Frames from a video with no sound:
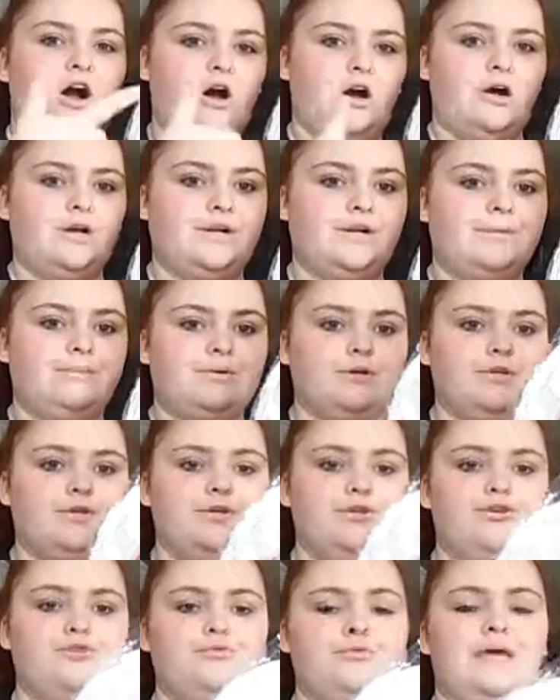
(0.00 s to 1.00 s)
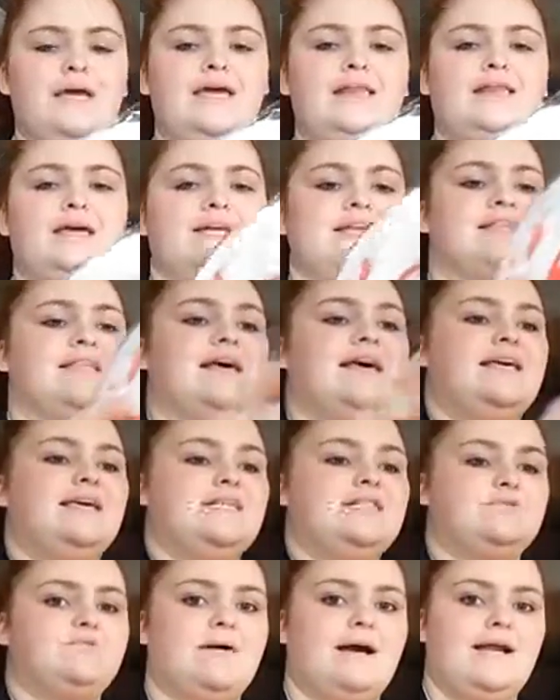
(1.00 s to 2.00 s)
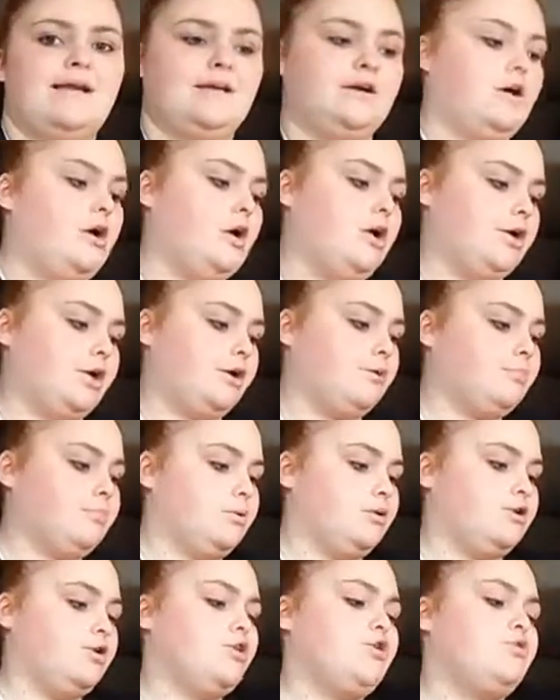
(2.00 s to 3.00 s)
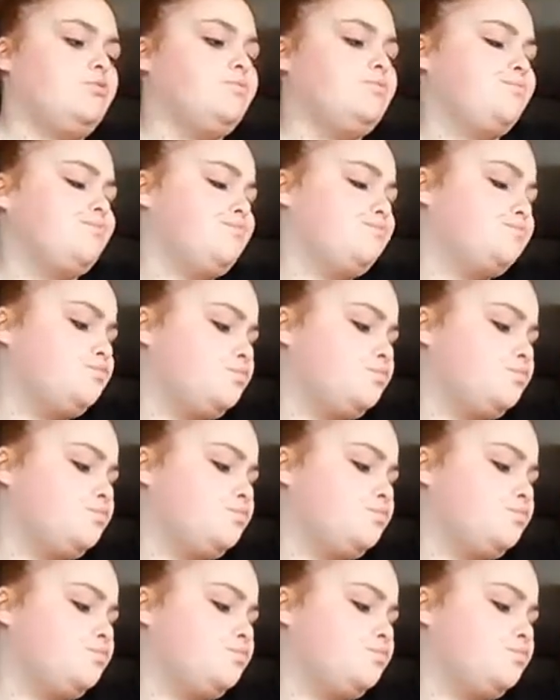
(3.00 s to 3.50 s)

a hot air balloon, and like that he's riding a hot air balloon.